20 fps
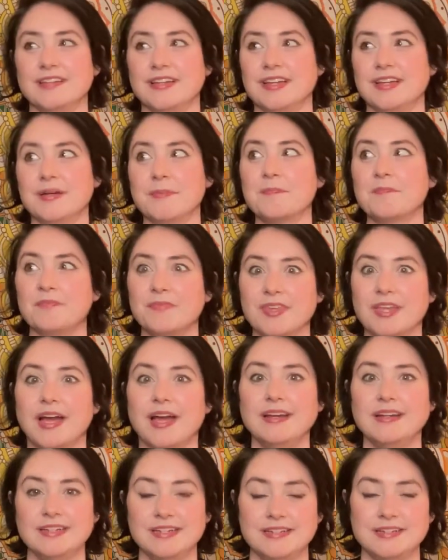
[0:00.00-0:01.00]
Like,
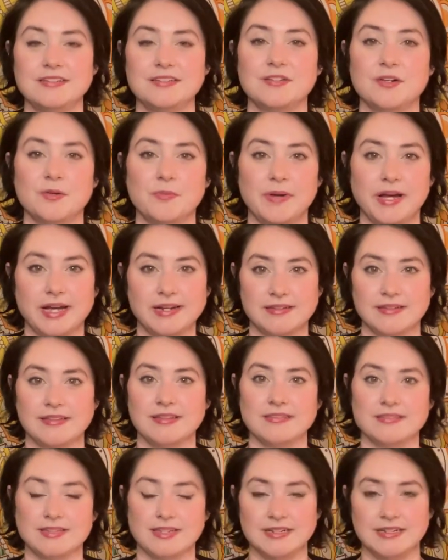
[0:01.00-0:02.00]
I need to go back to
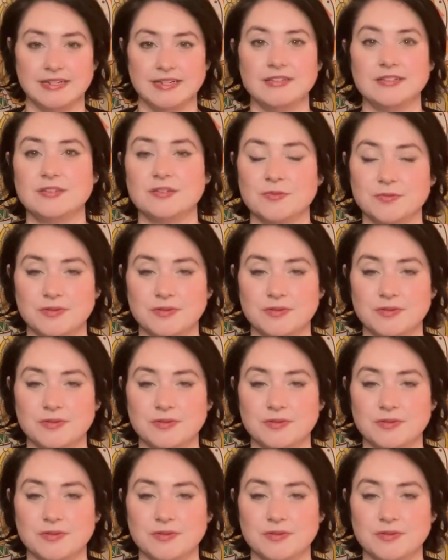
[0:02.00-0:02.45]
this. I need to